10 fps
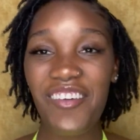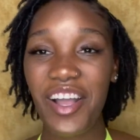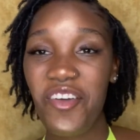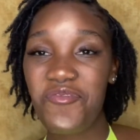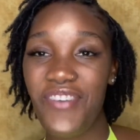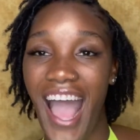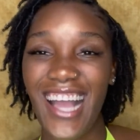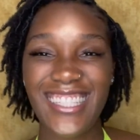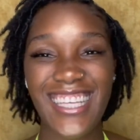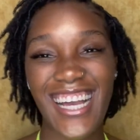Welcome
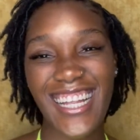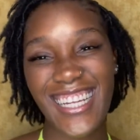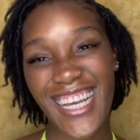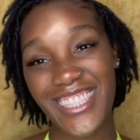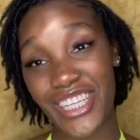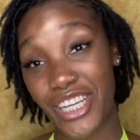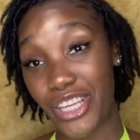back to another